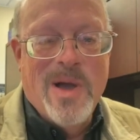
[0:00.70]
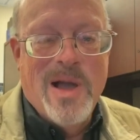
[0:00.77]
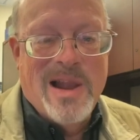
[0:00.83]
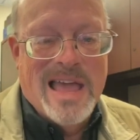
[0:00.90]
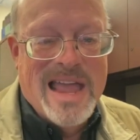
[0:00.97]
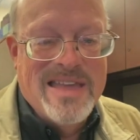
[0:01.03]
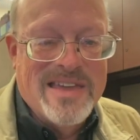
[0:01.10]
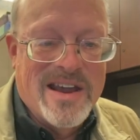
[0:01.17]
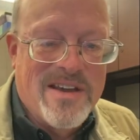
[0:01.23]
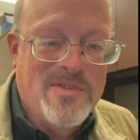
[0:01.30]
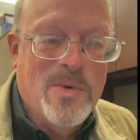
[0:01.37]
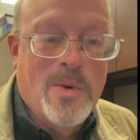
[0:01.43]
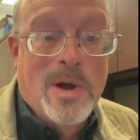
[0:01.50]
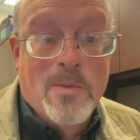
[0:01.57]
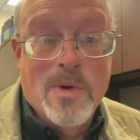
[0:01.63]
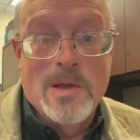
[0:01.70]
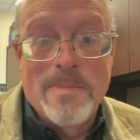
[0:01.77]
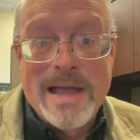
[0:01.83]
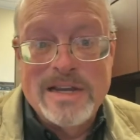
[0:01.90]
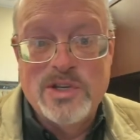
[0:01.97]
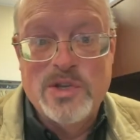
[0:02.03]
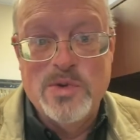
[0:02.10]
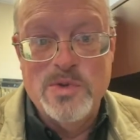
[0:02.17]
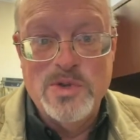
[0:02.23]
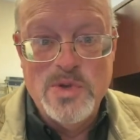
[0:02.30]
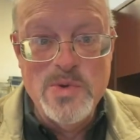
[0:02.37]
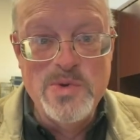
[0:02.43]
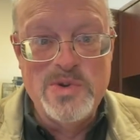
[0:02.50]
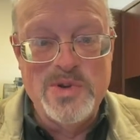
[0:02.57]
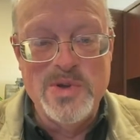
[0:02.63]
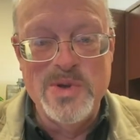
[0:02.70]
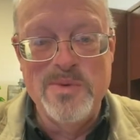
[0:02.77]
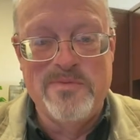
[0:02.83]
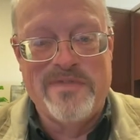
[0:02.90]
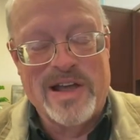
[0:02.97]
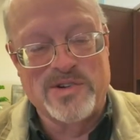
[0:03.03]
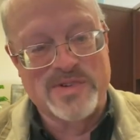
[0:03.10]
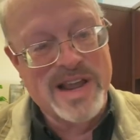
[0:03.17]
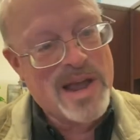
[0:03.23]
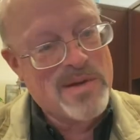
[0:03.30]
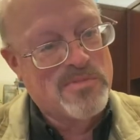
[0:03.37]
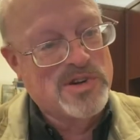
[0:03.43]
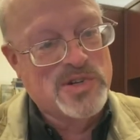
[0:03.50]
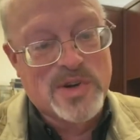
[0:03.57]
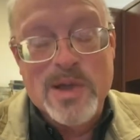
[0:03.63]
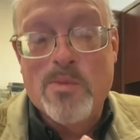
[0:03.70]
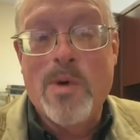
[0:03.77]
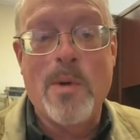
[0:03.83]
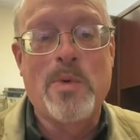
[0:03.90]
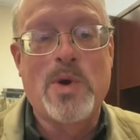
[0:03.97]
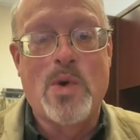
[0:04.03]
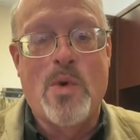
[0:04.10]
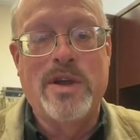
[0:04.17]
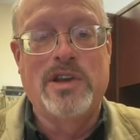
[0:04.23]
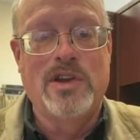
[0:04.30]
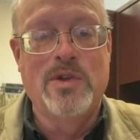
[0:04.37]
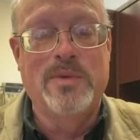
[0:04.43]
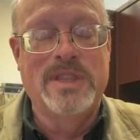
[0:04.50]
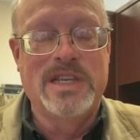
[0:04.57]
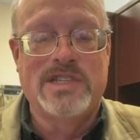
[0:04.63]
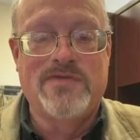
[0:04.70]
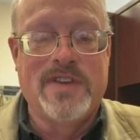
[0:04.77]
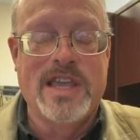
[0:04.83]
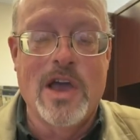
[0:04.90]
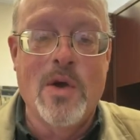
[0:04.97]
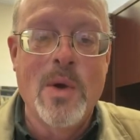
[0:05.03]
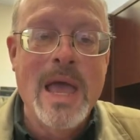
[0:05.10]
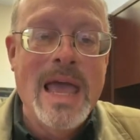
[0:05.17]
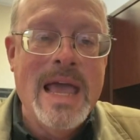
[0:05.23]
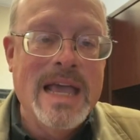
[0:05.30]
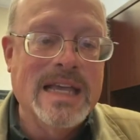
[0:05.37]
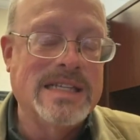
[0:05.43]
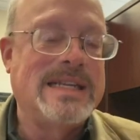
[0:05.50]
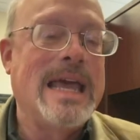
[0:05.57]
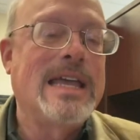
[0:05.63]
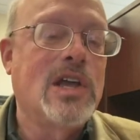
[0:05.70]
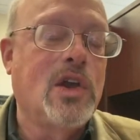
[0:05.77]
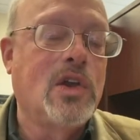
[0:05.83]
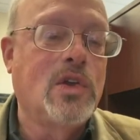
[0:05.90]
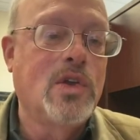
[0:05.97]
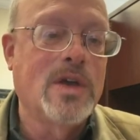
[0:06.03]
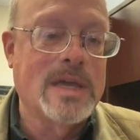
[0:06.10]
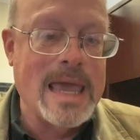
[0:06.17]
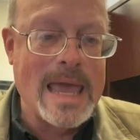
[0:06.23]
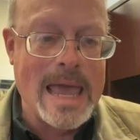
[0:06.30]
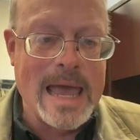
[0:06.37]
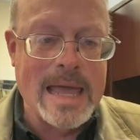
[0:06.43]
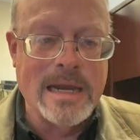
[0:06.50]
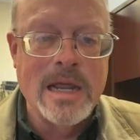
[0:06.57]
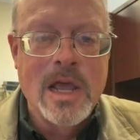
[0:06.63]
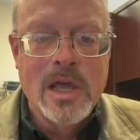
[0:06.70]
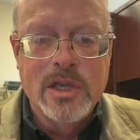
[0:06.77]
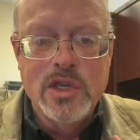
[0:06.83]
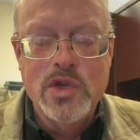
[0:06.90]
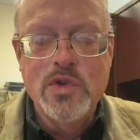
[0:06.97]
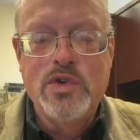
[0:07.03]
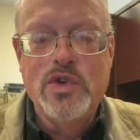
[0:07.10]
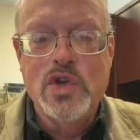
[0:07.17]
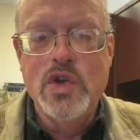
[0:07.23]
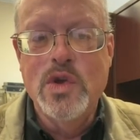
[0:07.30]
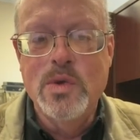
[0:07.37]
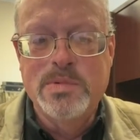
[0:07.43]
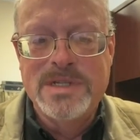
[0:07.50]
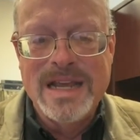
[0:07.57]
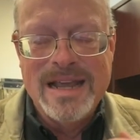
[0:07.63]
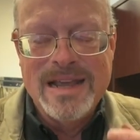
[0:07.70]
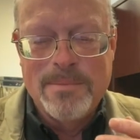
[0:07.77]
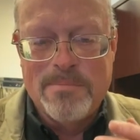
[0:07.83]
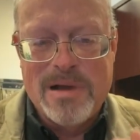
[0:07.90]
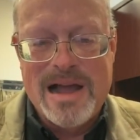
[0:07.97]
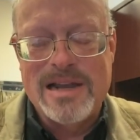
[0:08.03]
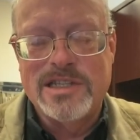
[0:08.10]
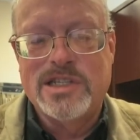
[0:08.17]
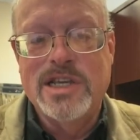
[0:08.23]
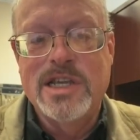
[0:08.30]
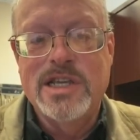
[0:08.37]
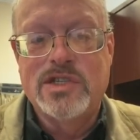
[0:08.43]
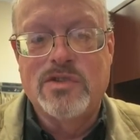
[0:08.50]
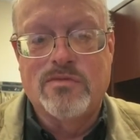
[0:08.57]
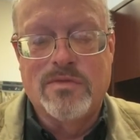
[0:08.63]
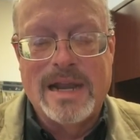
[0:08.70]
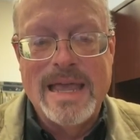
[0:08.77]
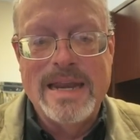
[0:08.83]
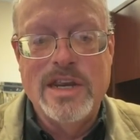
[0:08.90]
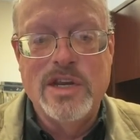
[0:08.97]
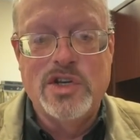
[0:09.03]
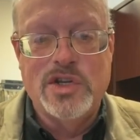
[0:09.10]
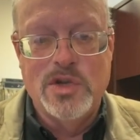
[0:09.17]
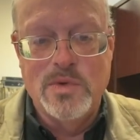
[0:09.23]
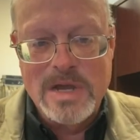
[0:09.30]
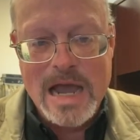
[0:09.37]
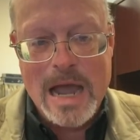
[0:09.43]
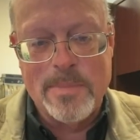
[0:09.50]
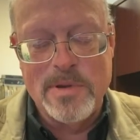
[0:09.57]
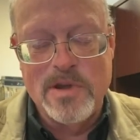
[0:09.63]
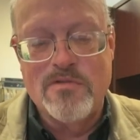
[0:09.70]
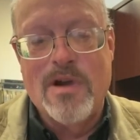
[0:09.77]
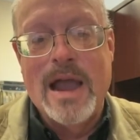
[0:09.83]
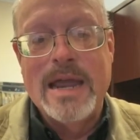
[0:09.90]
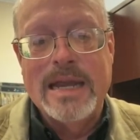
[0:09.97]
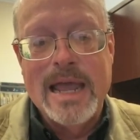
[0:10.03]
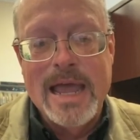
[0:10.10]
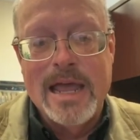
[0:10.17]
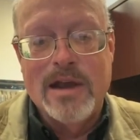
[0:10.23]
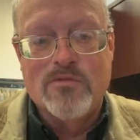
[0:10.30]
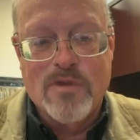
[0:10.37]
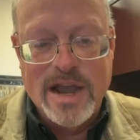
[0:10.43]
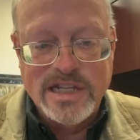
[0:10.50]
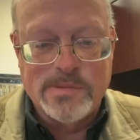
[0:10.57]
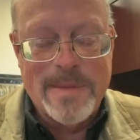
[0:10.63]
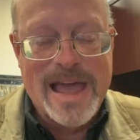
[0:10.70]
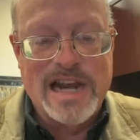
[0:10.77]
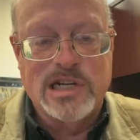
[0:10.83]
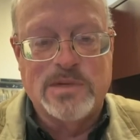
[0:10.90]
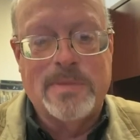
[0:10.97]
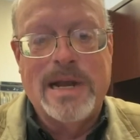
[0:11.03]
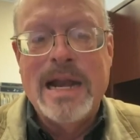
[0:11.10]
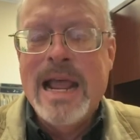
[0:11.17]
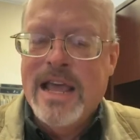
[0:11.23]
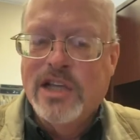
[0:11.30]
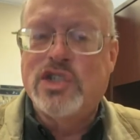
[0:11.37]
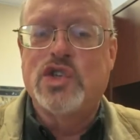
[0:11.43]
Well, hey there everyone, and welcome back to YouTube Foundry. I'm Richard, and what we're going to do in this video is take a look at YouTube's policies related to copyright and rights management.